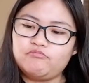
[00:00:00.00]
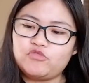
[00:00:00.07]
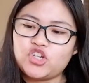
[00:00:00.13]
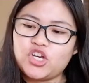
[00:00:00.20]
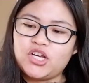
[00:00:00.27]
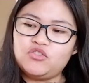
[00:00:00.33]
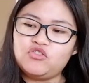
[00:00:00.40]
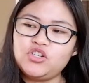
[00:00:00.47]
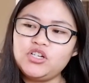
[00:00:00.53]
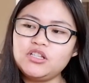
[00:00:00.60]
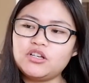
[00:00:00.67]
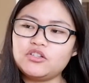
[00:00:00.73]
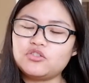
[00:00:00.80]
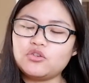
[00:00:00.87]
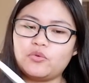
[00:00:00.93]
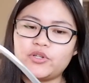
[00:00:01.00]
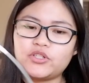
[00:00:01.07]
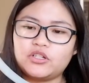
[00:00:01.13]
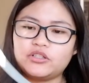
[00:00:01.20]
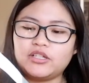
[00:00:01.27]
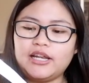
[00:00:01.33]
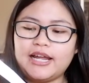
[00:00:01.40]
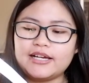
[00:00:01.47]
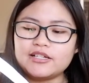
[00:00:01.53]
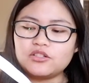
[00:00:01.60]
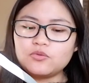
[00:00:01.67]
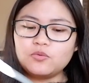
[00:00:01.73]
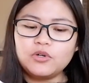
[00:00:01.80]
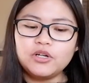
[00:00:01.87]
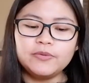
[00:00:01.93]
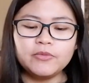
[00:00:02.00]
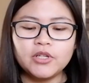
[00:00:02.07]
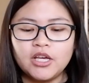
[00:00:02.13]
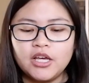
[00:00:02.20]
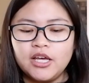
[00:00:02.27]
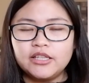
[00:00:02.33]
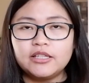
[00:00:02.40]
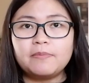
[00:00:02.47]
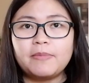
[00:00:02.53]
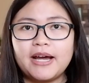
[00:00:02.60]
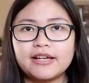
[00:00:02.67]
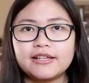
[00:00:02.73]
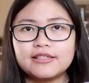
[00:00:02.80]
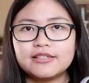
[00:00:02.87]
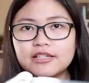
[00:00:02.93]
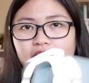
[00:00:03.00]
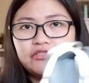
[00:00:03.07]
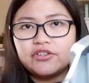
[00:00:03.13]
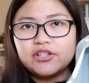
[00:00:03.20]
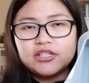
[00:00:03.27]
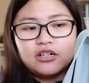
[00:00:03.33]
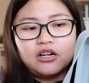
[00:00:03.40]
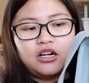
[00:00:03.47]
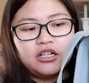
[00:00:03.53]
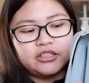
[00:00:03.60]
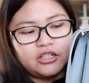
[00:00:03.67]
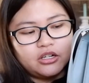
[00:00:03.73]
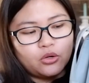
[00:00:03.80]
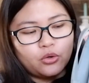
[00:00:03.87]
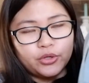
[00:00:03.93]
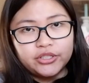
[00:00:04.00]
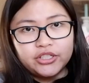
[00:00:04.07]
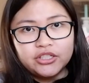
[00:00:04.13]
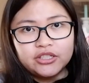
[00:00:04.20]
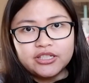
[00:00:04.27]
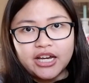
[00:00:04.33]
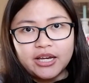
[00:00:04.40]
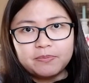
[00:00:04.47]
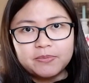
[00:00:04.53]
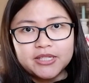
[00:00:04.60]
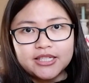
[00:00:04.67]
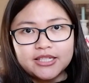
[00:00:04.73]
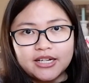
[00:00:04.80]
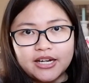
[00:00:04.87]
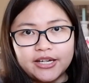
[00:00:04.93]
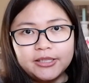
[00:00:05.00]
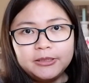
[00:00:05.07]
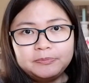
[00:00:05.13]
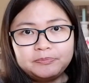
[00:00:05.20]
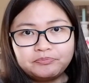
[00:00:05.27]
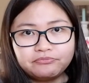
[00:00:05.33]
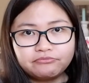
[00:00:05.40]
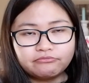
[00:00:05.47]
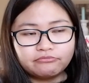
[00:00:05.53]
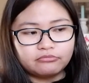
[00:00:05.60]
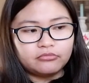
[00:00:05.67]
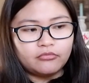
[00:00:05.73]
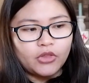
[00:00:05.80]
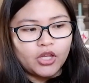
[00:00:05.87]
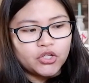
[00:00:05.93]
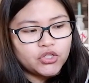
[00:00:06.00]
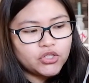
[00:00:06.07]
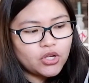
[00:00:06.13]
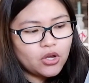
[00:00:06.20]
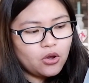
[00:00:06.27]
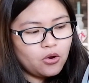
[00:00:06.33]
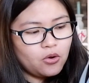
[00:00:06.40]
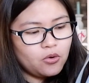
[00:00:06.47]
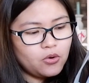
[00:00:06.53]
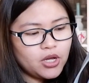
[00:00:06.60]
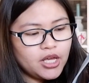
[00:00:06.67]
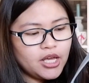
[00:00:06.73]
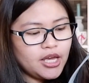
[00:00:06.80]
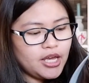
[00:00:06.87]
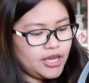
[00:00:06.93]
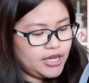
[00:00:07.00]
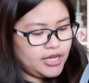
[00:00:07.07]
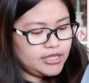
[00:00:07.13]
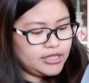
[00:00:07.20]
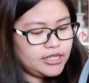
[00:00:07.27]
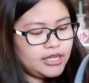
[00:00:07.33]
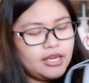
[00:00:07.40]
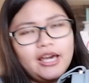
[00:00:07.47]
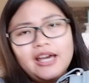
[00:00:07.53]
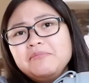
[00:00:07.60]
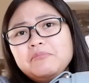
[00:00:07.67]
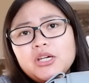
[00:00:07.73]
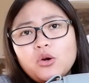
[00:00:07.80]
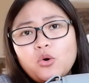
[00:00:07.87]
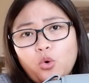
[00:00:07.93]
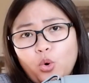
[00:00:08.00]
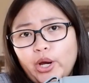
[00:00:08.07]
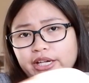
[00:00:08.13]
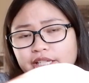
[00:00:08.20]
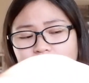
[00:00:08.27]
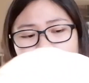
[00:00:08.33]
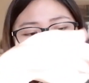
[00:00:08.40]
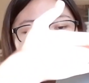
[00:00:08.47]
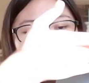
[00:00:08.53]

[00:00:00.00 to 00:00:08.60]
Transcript: change it. It's always on the last one. The bag itself is on the accordion type style, so it can be quite